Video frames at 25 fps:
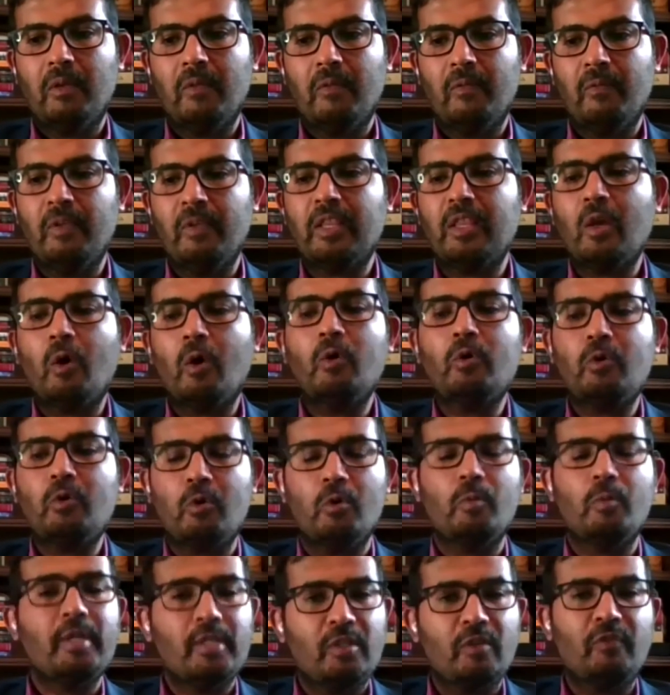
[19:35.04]
without too
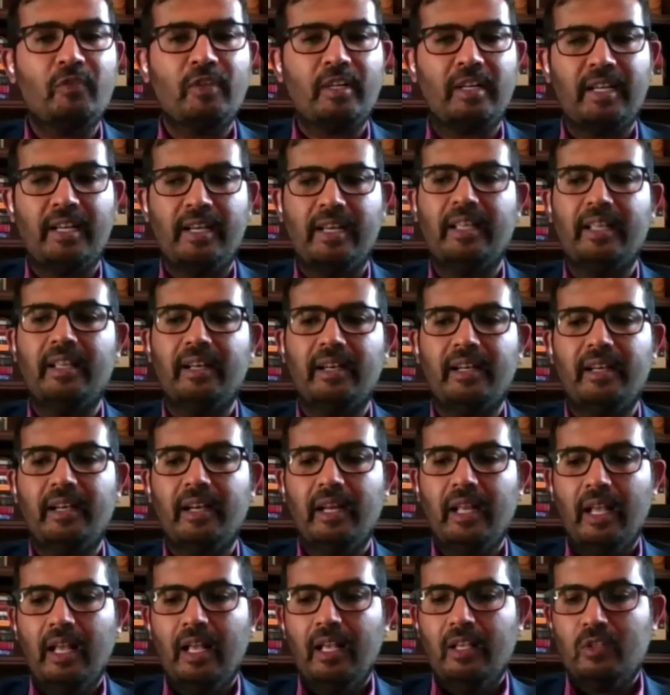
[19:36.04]
much of training, right?
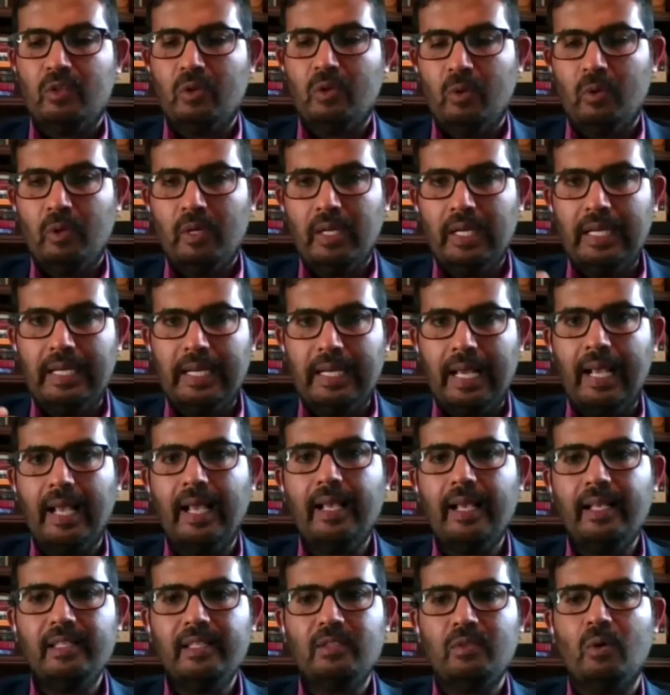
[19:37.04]
So it
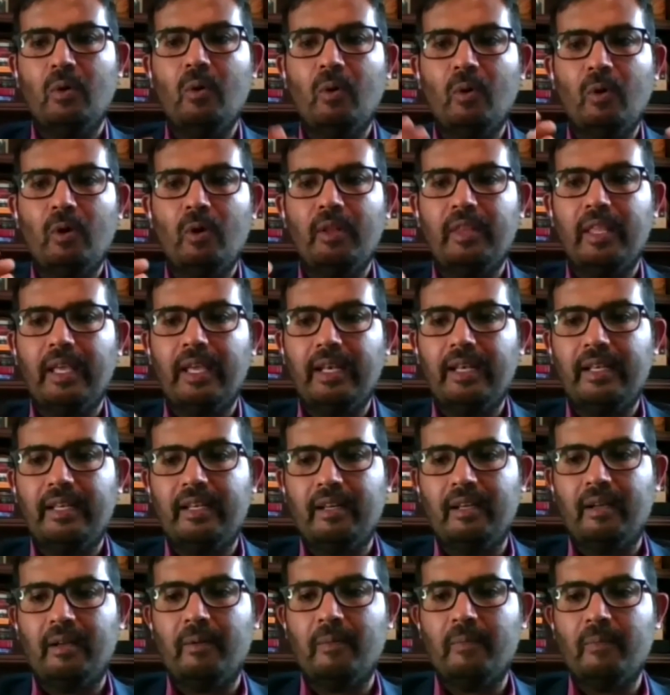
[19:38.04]
has all that
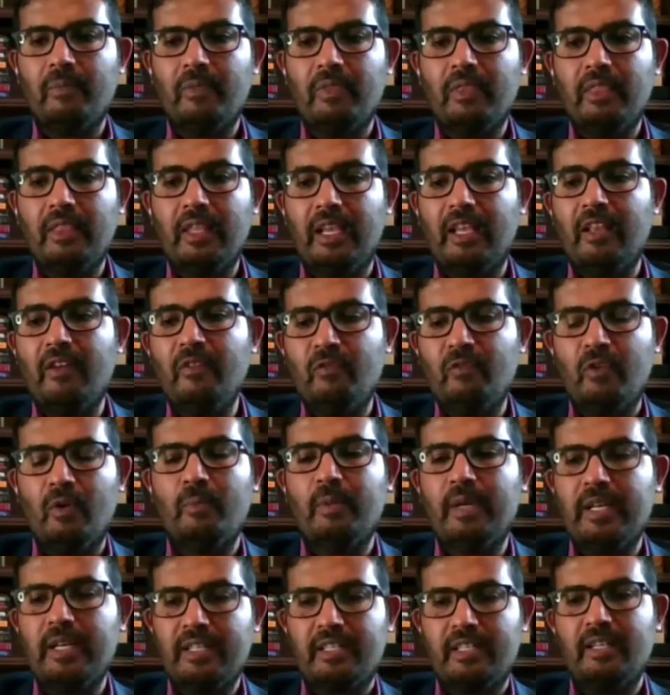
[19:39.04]
the
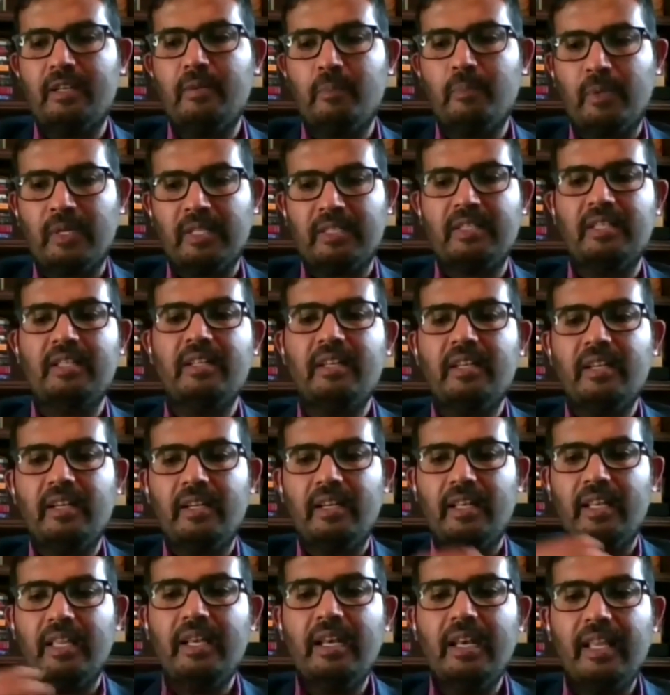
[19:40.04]
information
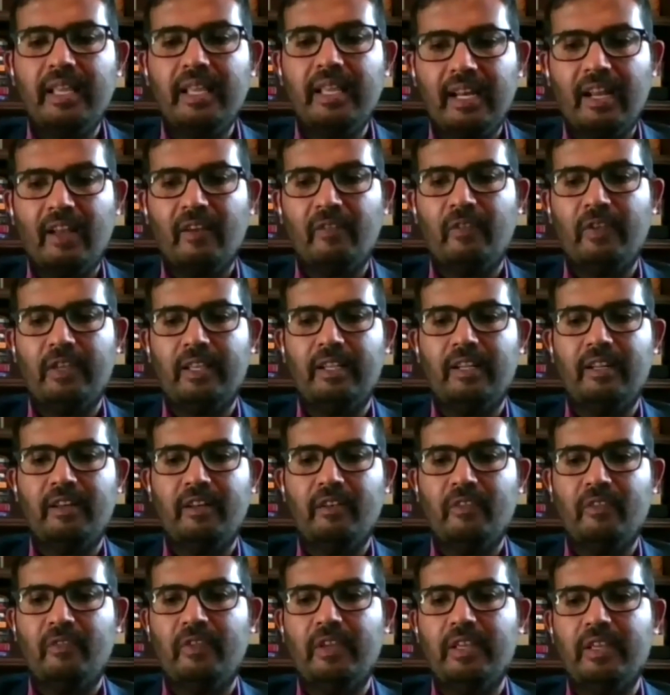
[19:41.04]
presented in a graphical
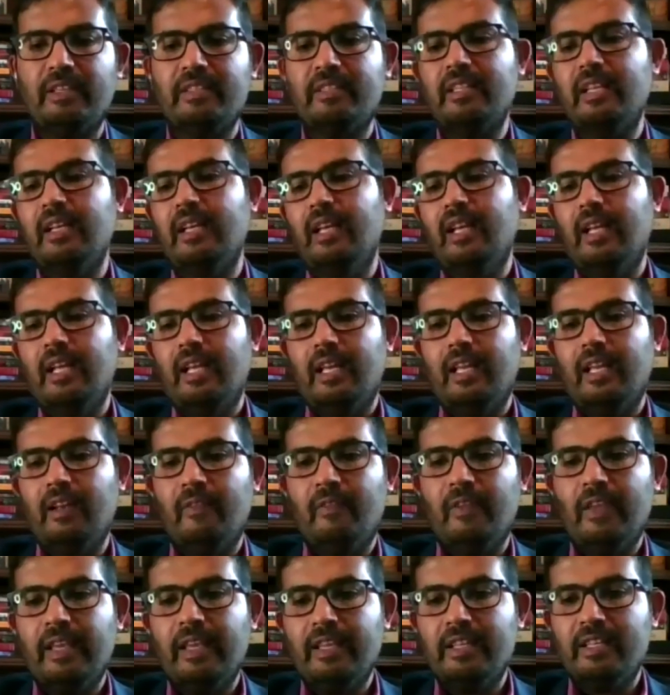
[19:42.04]
interface in a
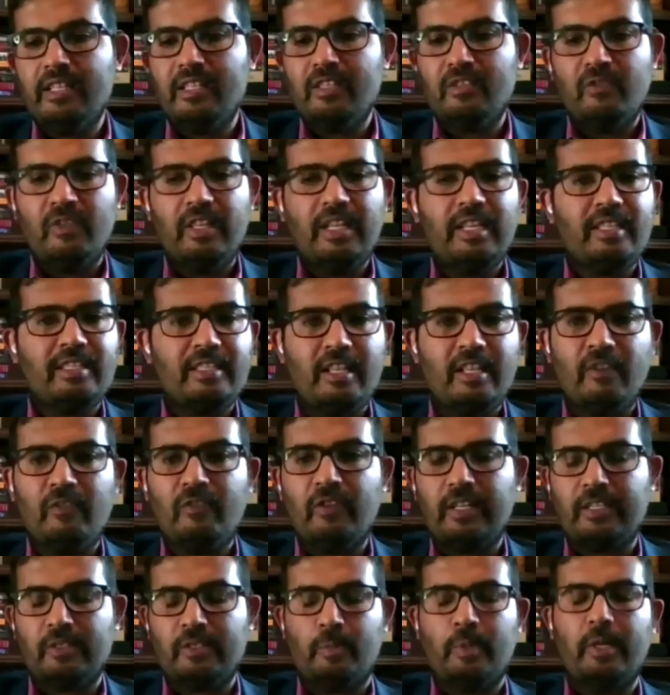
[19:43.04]
way it is very
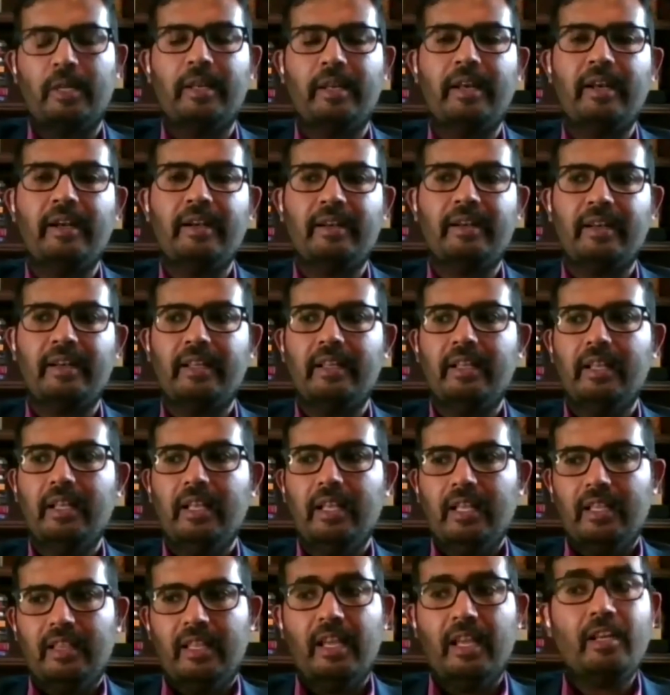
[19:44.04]
self-explanatory.
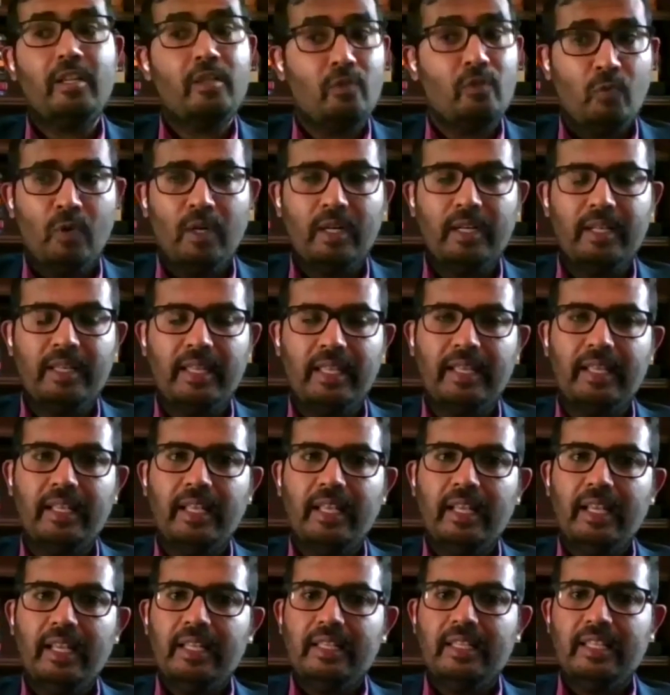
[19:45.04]
That is one thing.
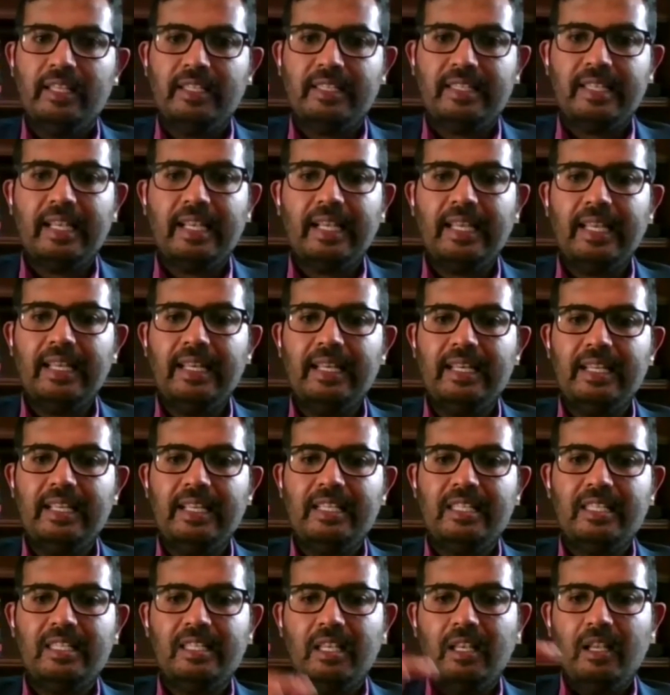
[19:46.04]
The second
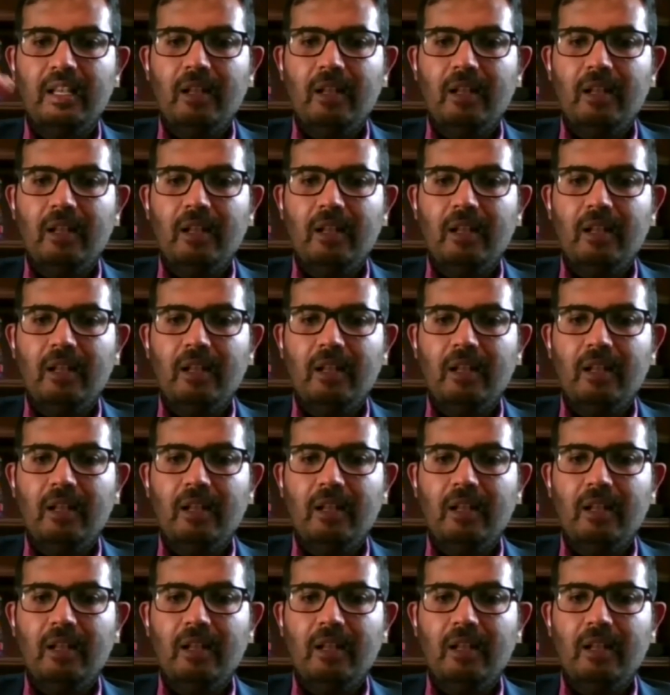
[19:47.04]
is